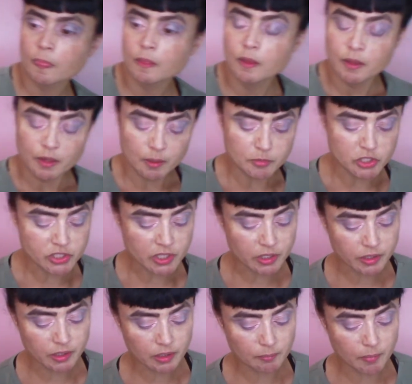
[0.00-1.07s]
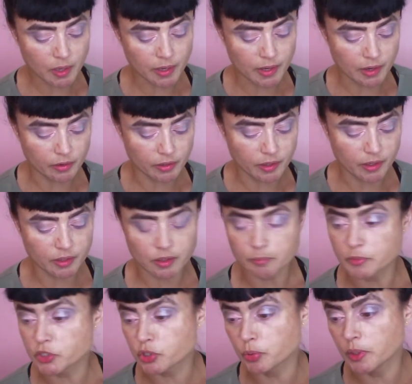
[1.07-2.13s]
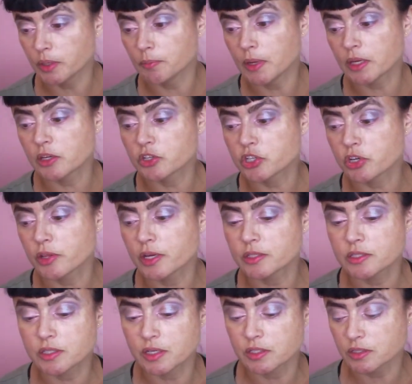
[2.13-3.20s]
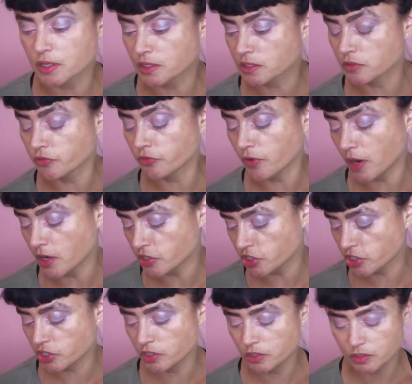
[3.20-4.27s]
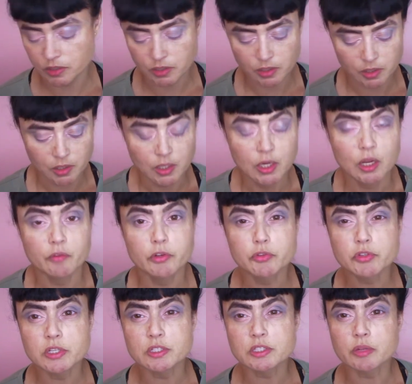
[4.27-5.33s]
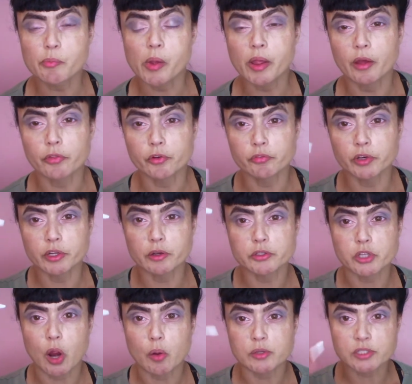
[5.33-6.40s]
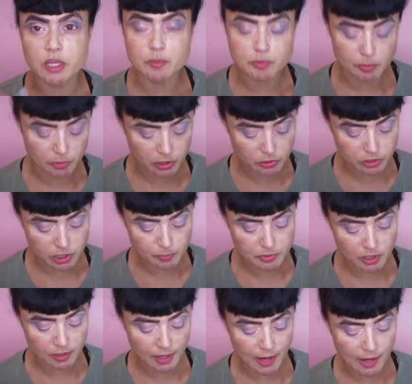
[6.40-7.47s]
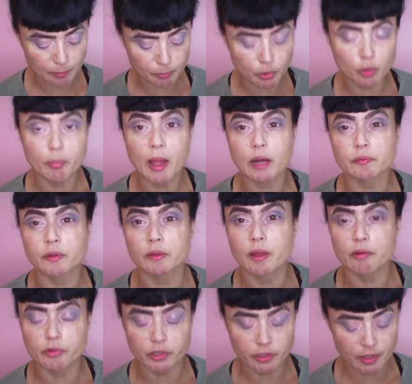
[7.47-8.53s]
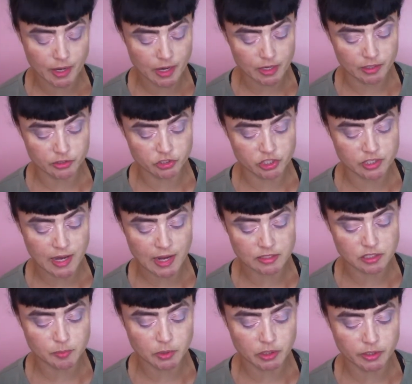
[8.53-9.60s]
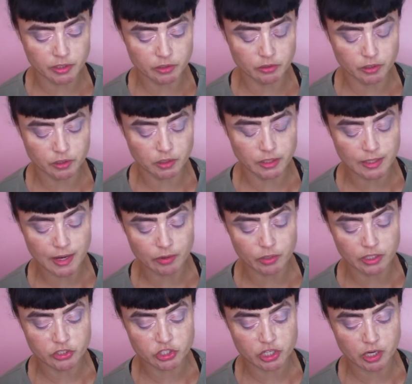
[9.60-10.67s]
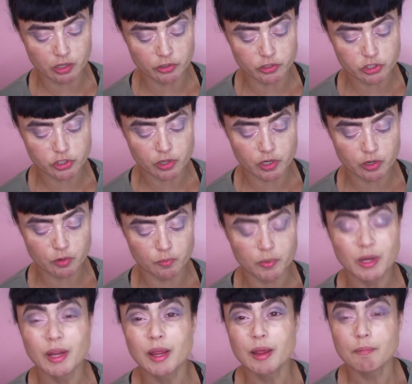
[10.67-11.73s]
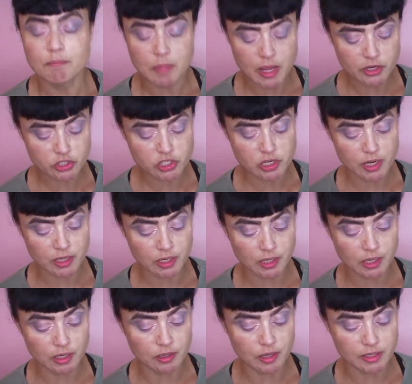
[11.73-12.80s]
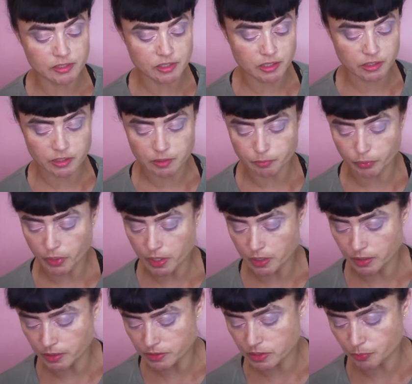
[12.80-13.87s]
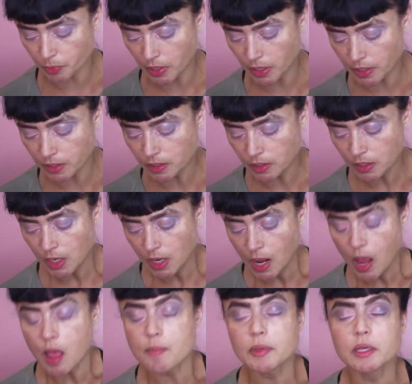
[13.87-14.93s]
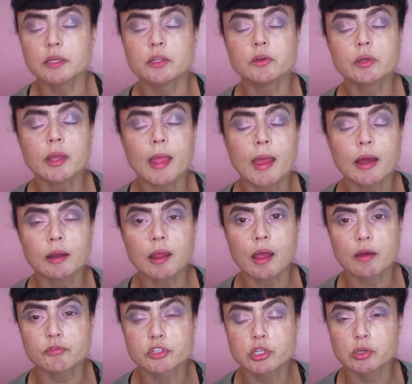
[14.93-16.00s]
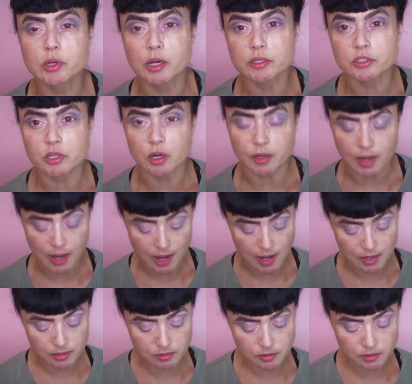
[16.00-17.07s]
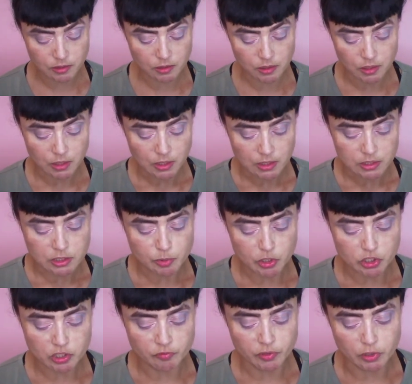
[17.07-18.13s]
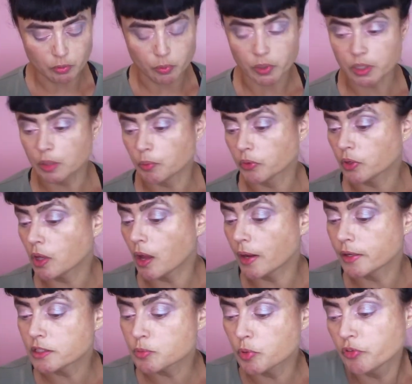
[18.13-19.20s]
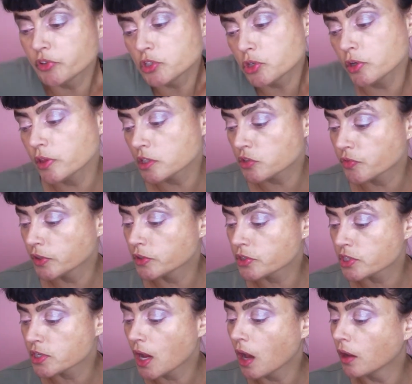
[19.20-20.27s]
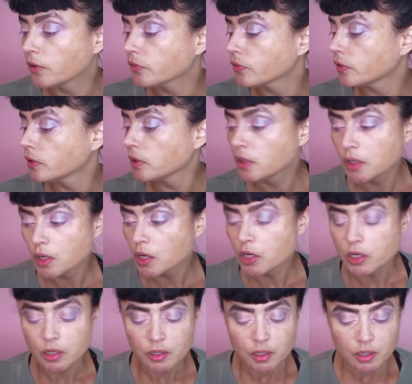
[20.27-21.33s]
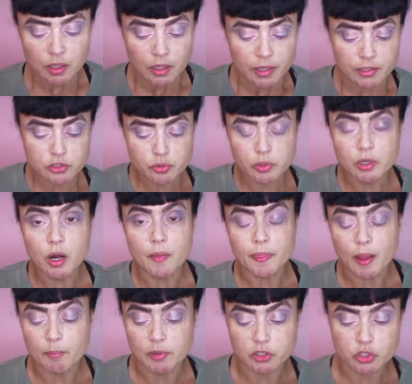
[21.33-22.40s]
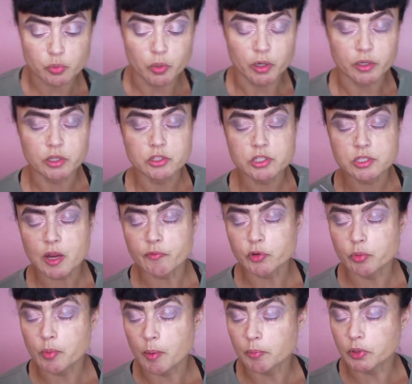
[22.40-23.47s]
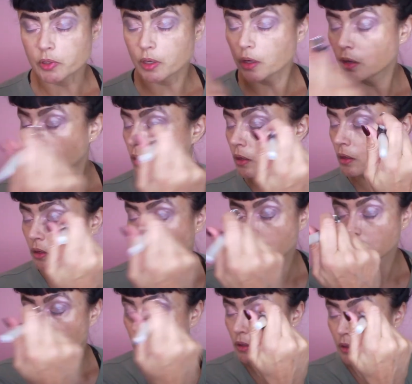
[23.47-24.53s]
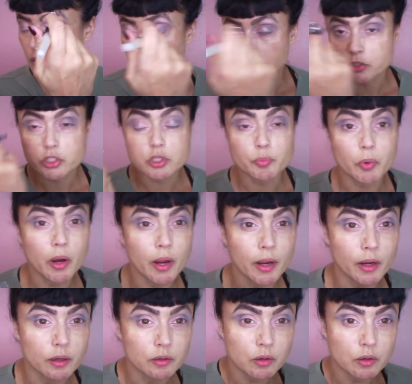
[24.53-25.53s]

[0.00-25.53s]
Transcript: And I'm just cleaning my air gun in between, making sure that stays nice and fresh. If you've seen some of my other videos, I always keep some Q-tips on hand, pull back the lever, and just add some cleaner and clean out each color so they don't mesh and I can get a nice clean uh, spray. I mean, you can have two guns on hand especially if you're working with clients. But if you're doing this for yourself, it's really not that much work. You just have to remember to spray.